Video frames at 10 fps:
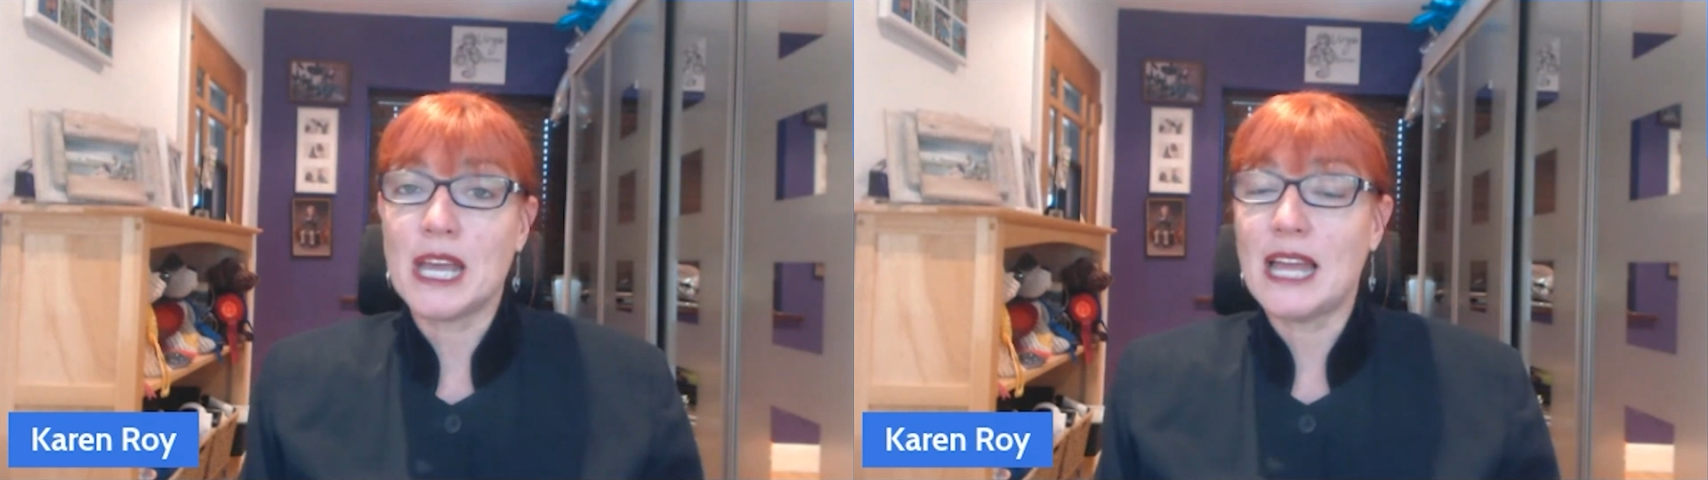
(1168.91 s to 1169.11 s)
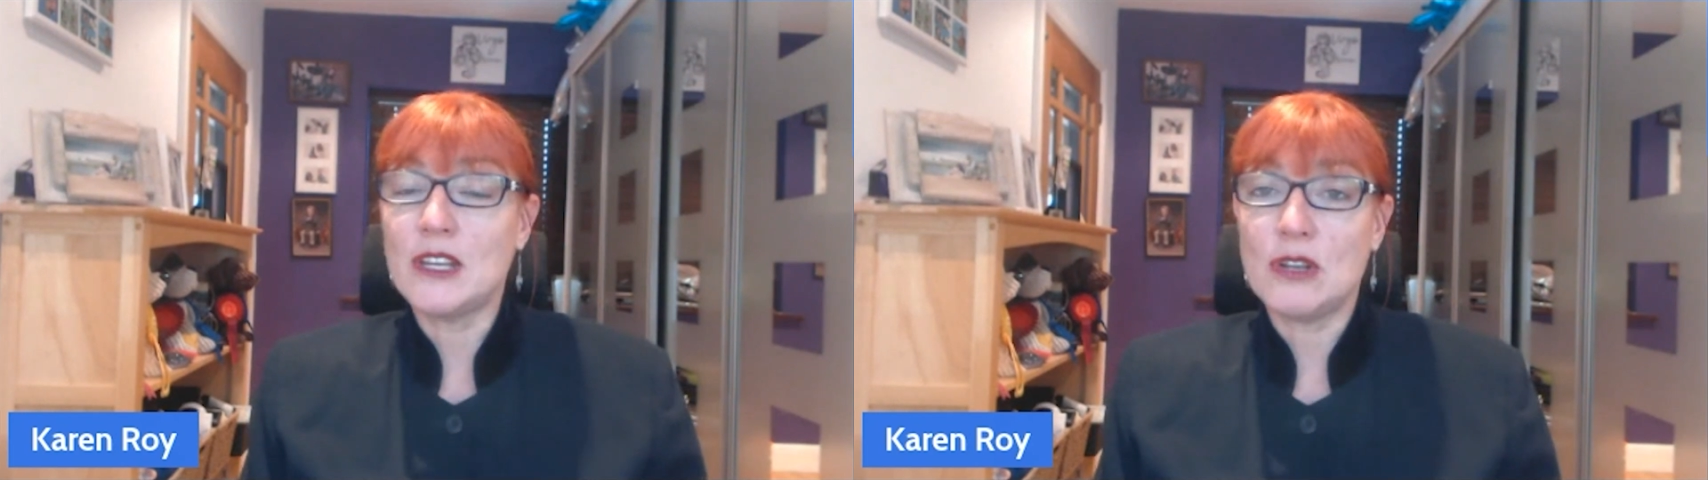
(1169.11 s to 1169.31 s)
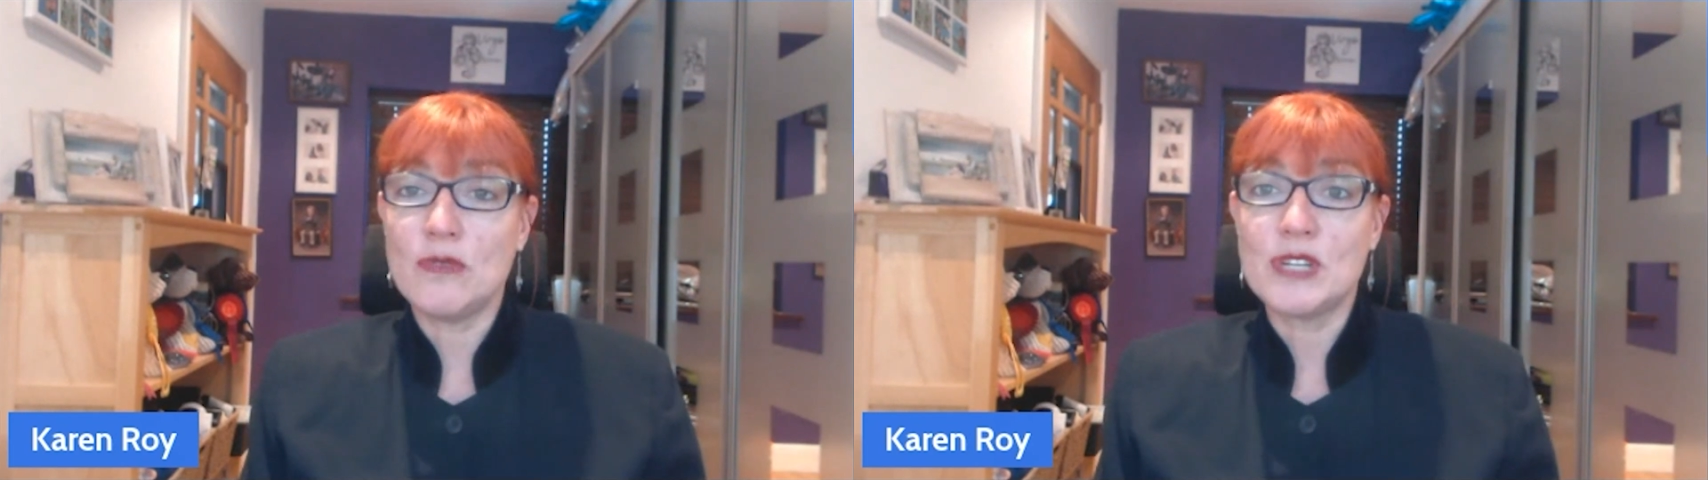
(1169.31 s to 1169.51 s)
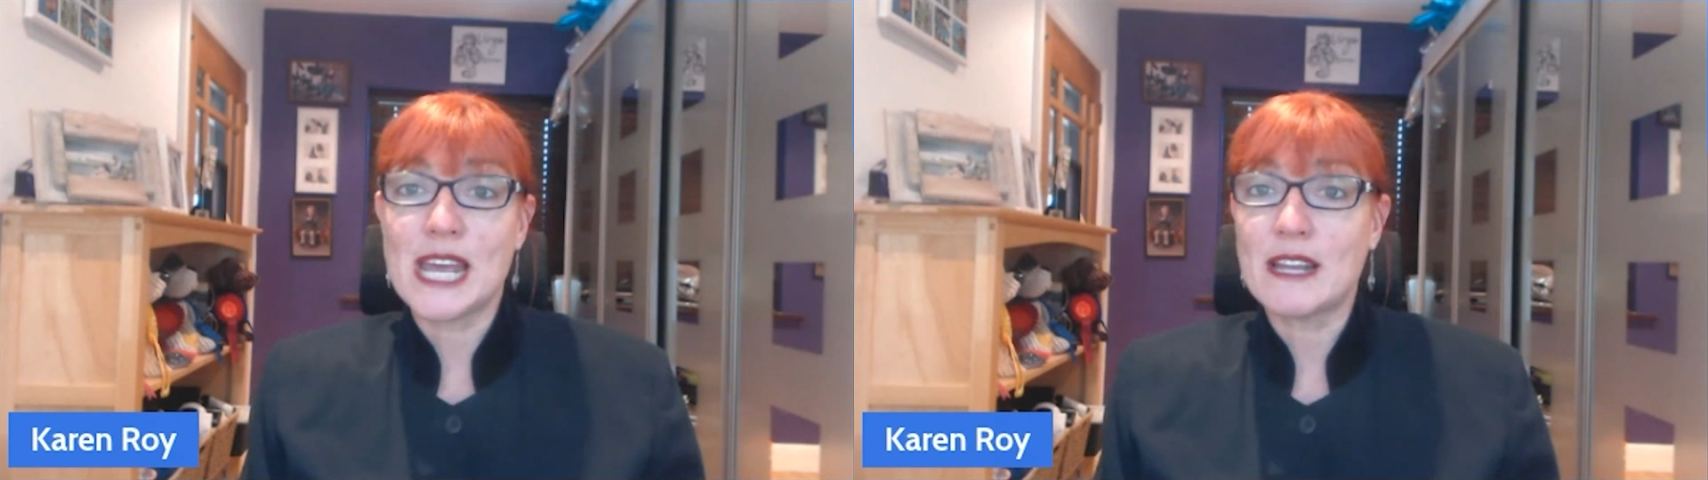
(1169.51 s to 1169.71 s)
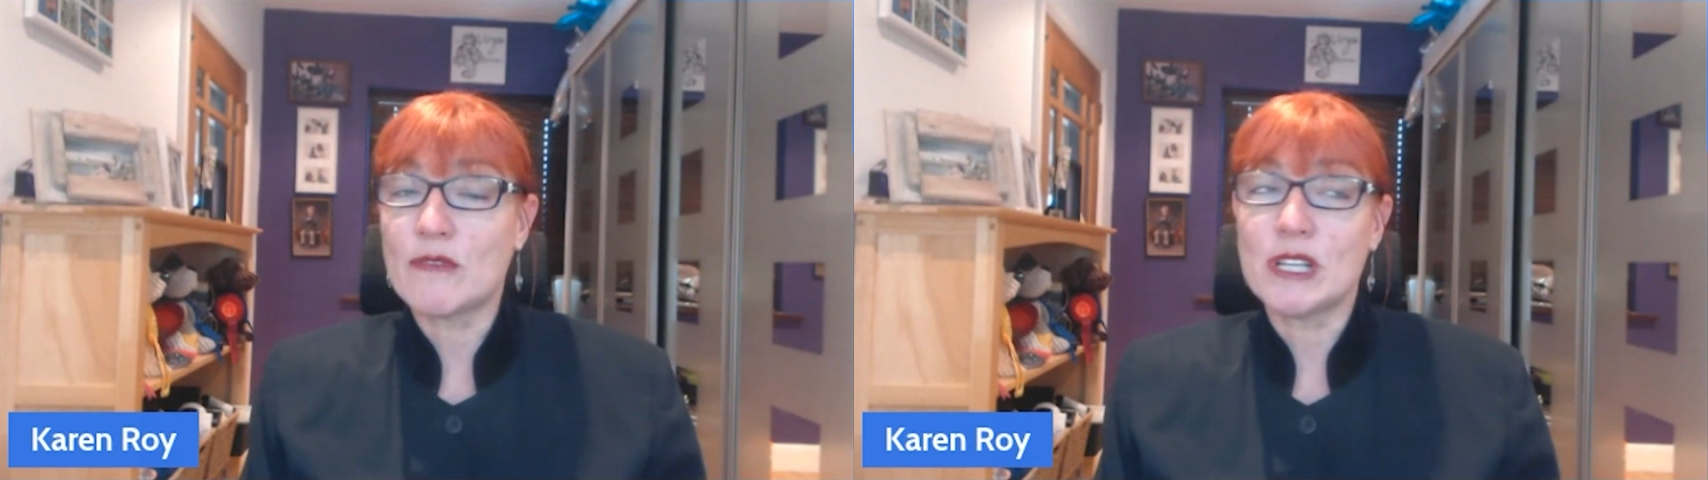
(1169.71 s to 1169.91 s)
and you
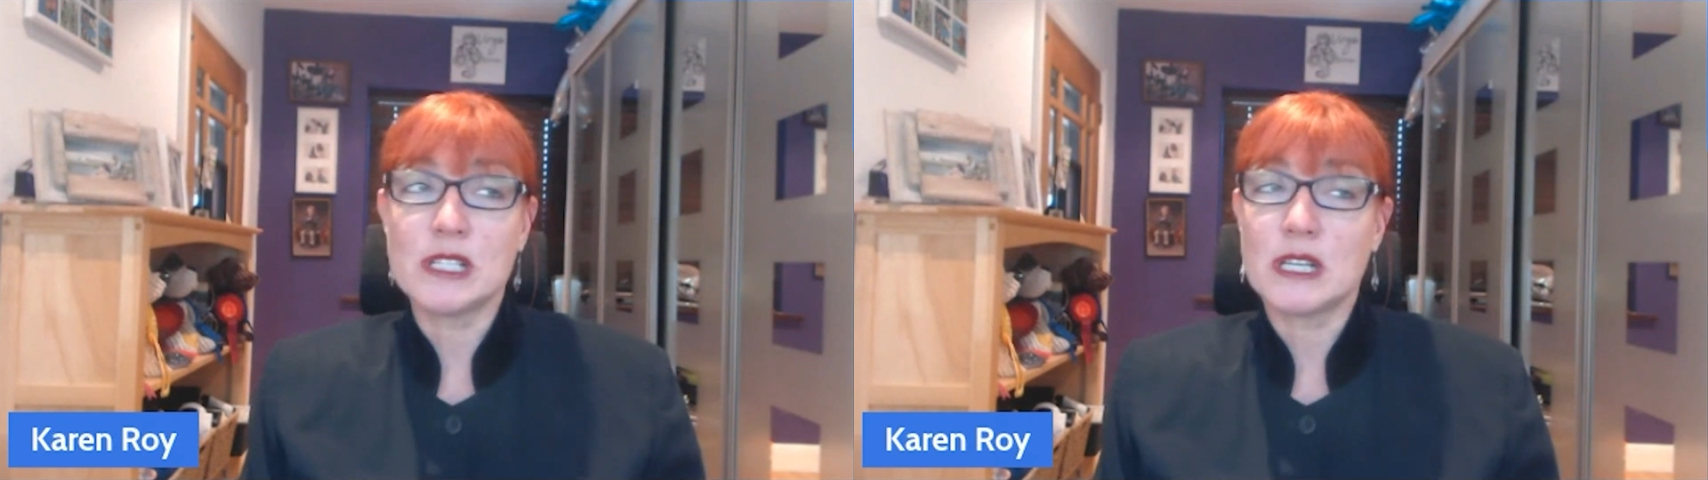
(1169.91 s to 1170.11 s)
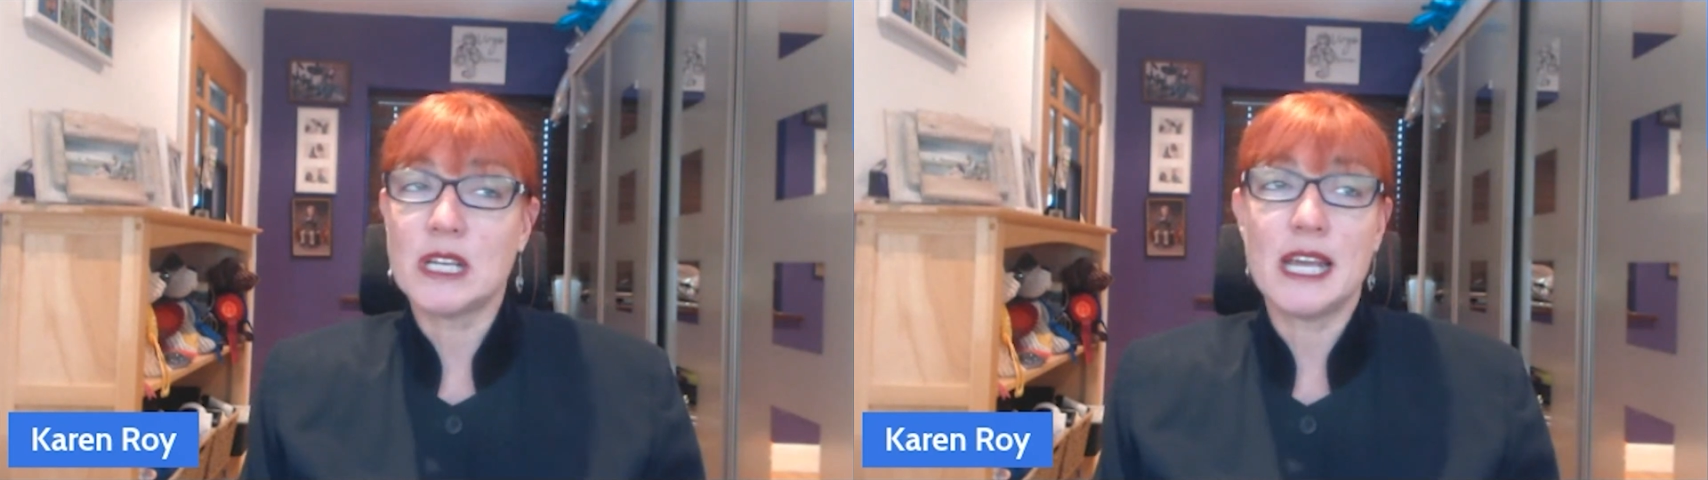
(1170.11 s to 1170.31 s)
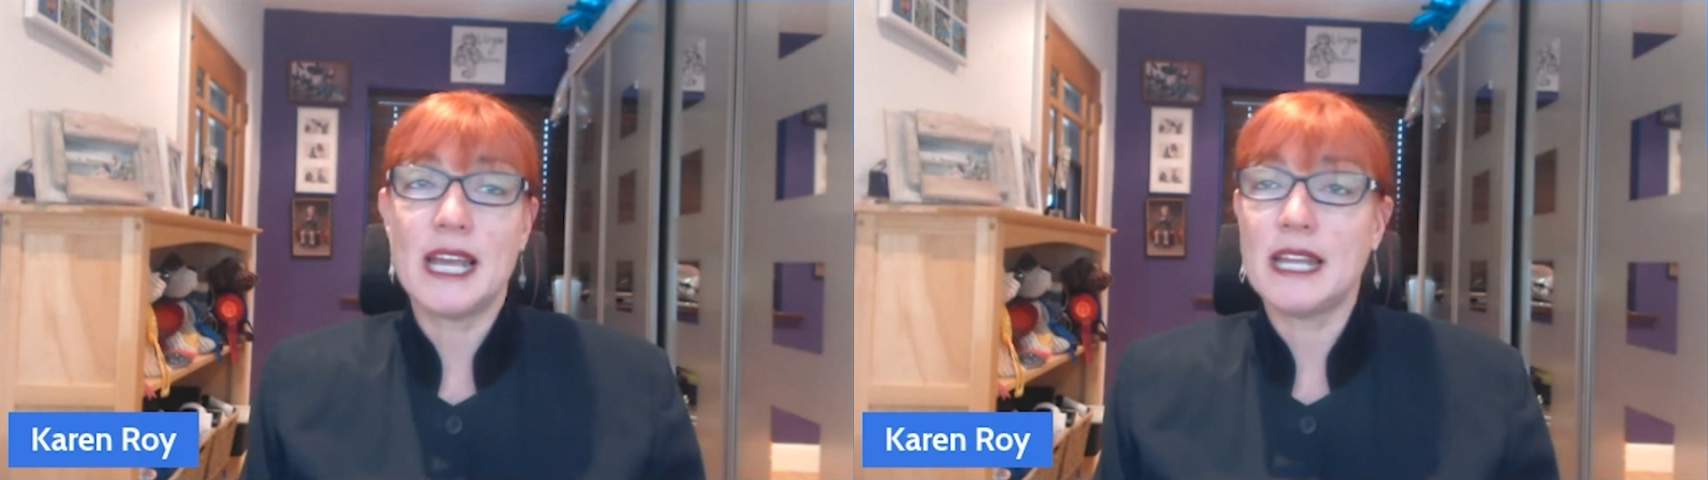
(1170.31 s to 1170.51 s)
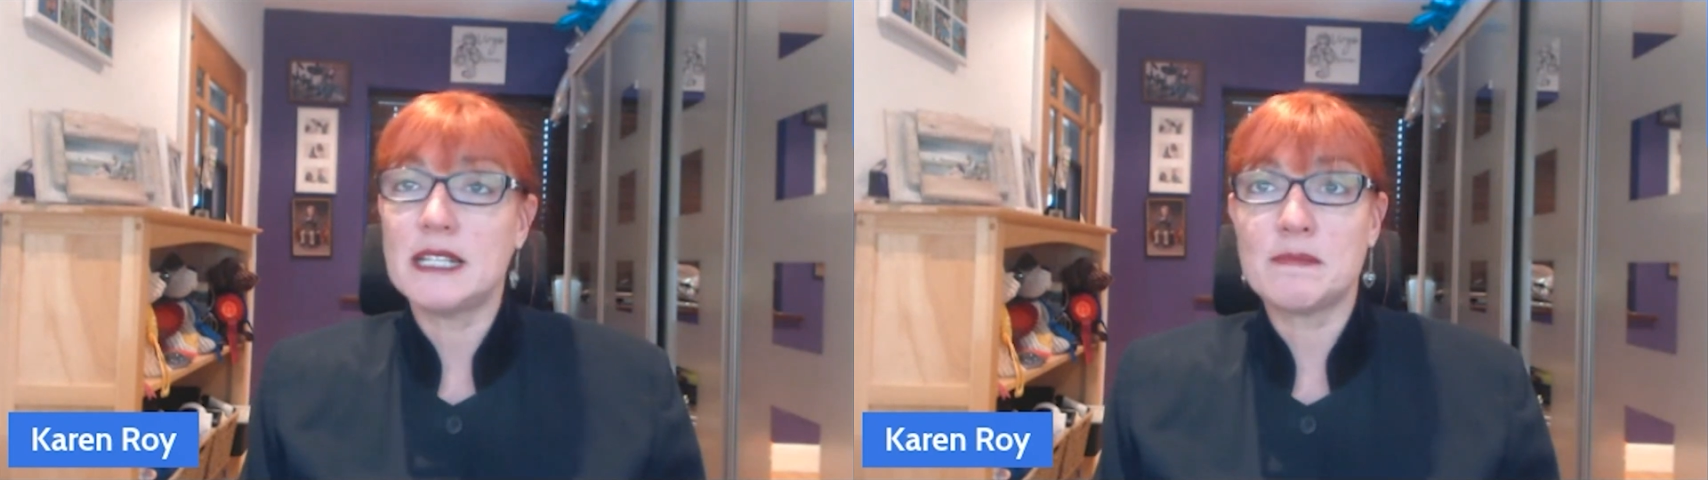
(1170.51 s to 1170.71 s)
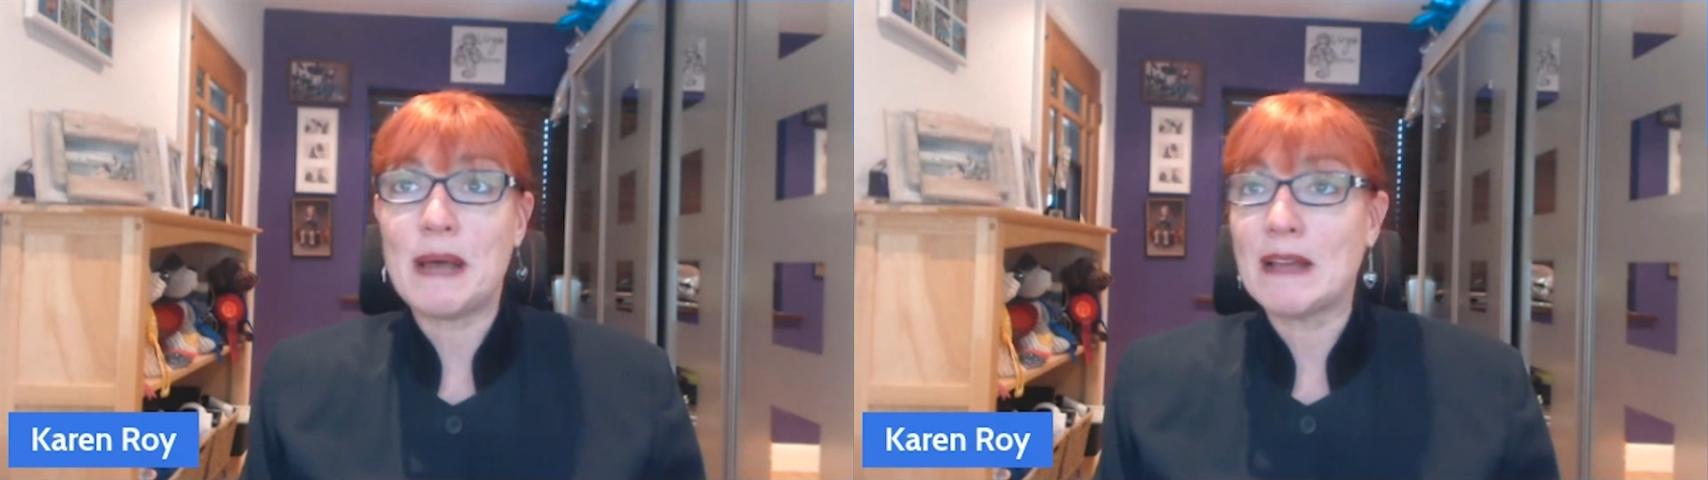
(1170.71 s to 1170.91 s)
take a risk,
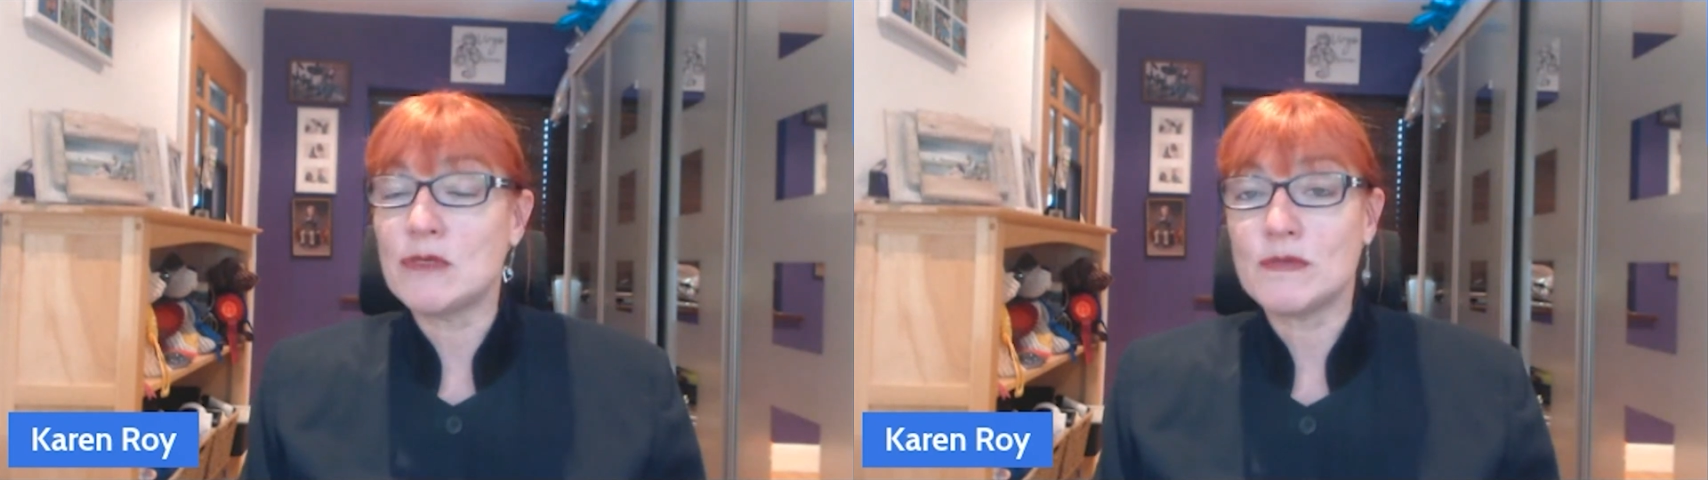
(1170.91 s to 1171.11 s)
it's bound to